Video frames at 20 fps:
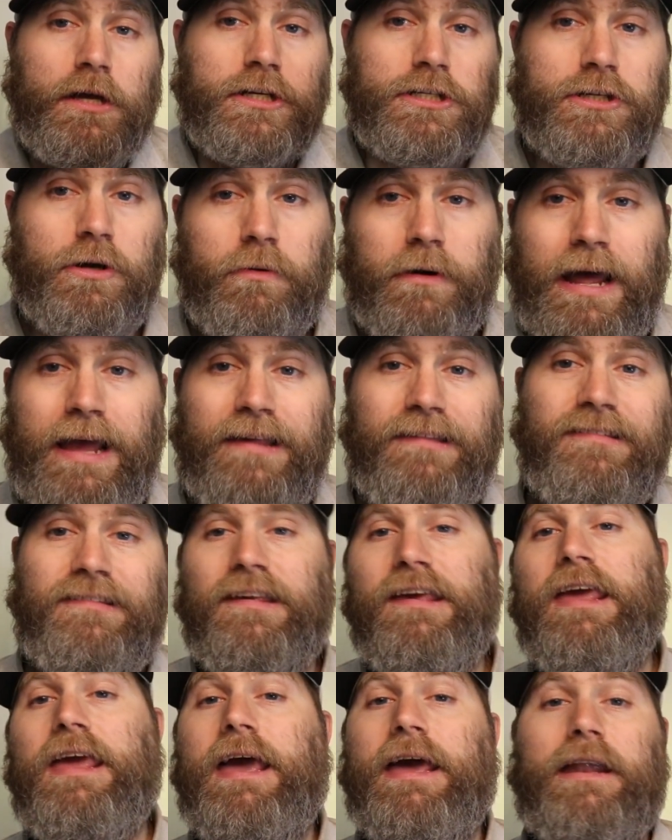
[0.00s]
So when I
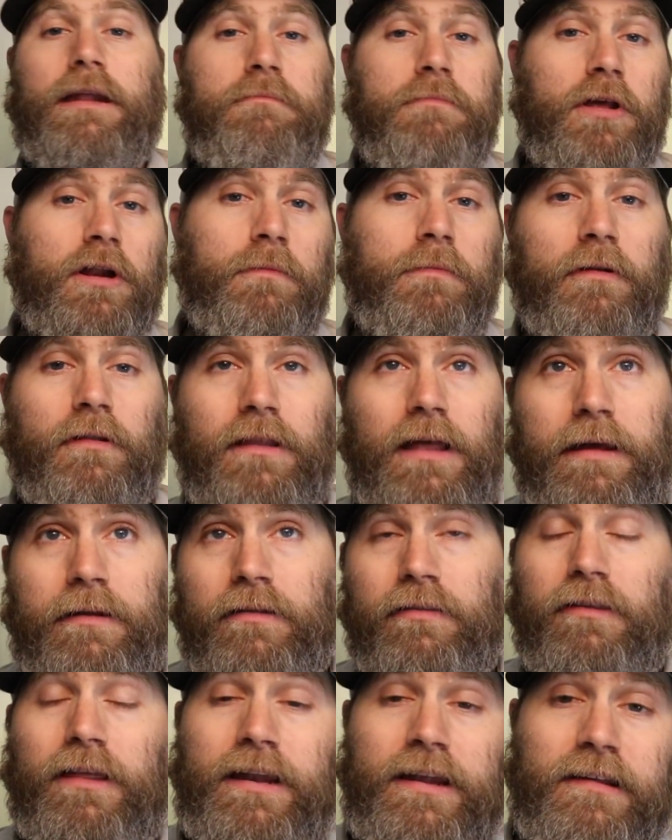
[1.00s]
see an immutable
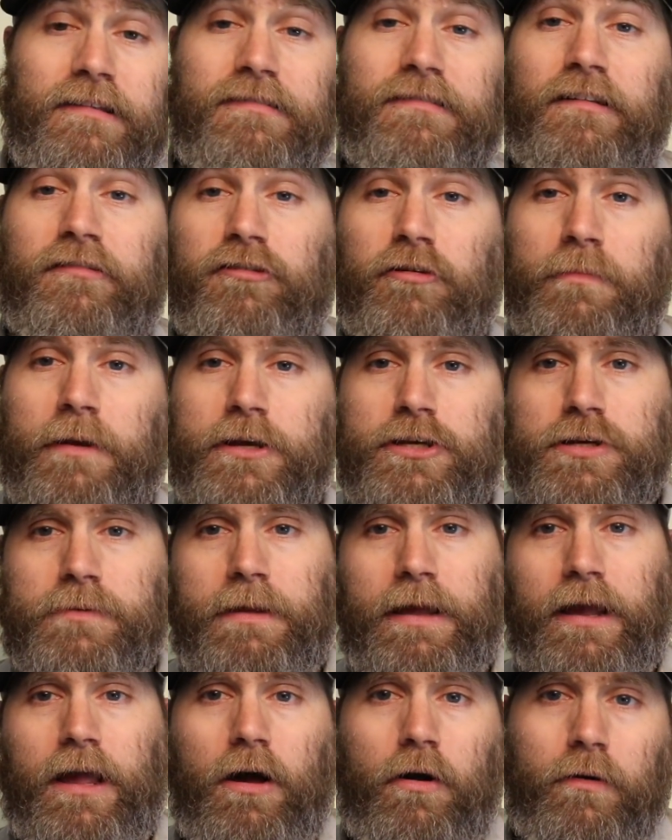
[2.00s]
Linux distribution, I'm
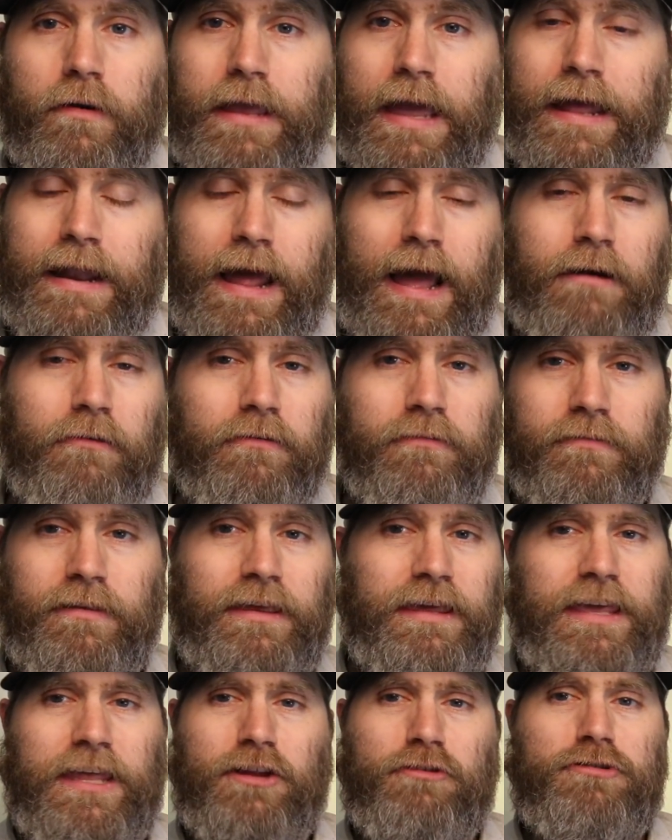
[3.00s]
like, oh, can, how
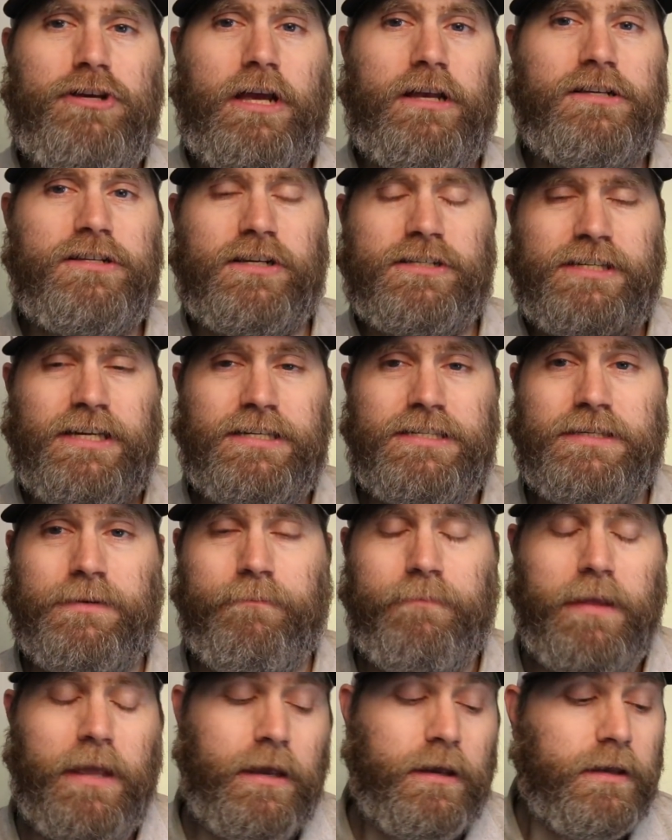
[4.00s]
can you change the
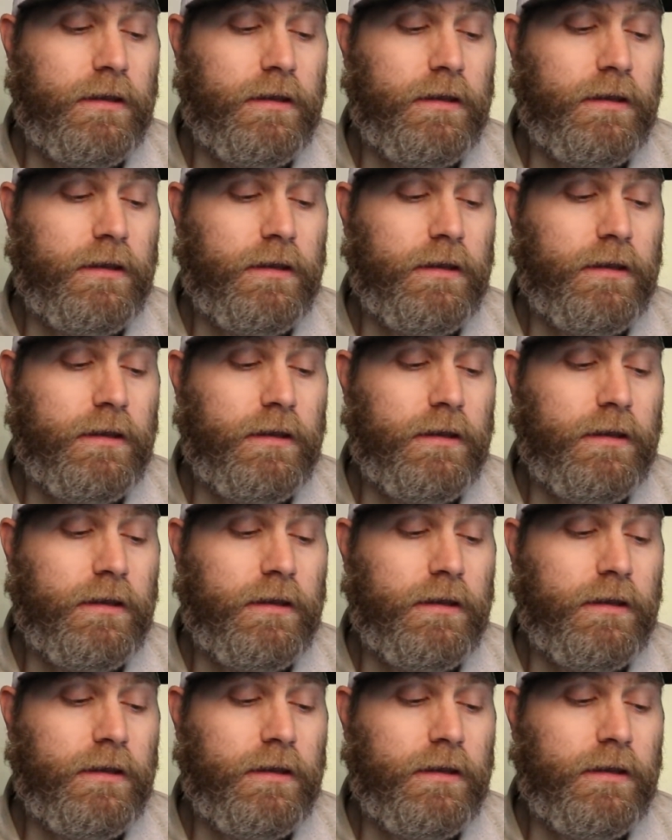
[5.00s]
system?